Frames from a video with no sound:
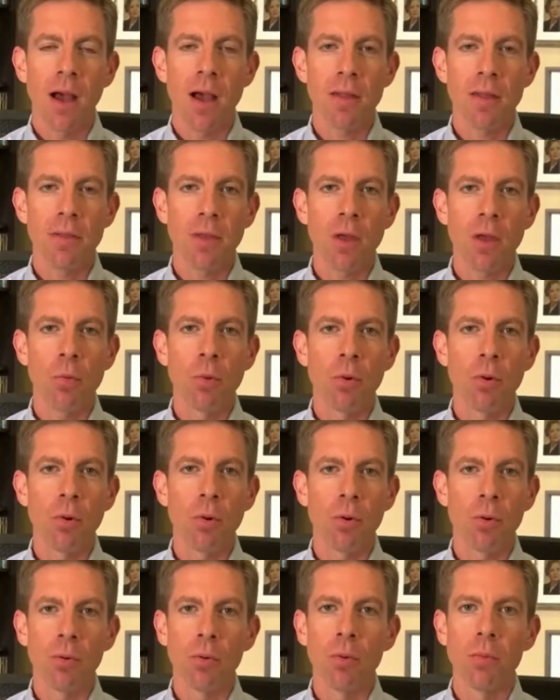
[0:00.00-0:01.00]
I think
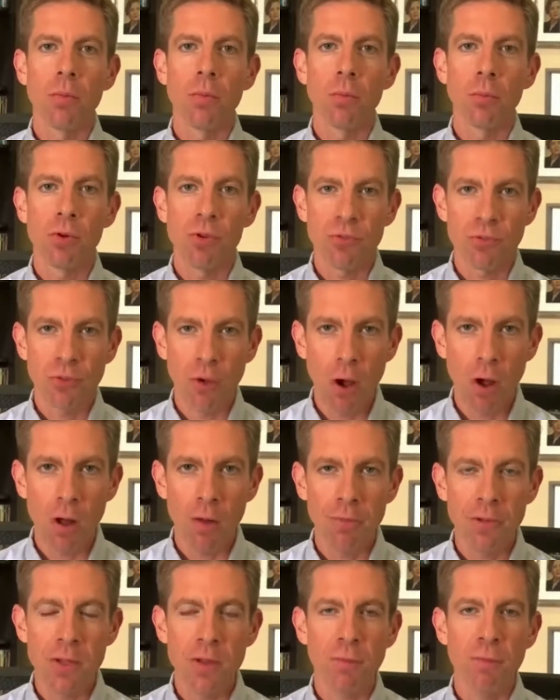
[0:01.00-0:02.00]
we're
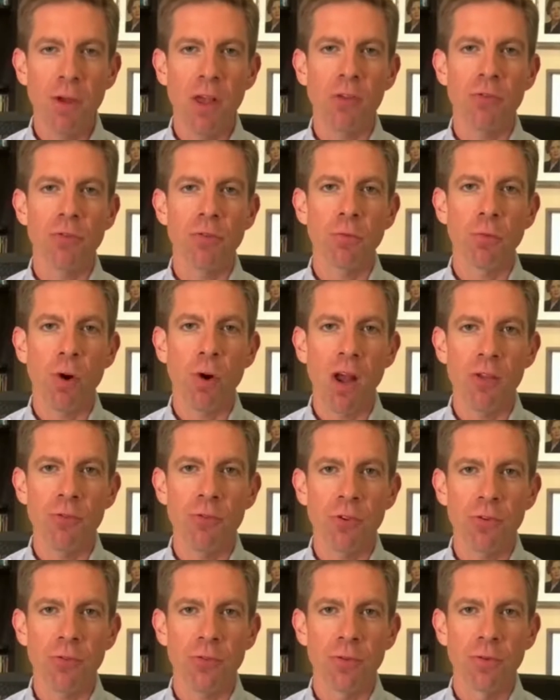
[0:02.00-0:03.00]
resolved in the face of
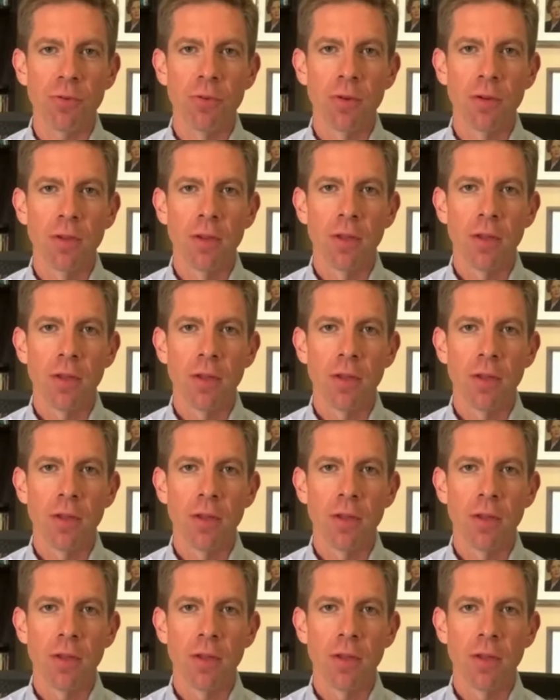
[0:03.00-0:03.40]
crisis.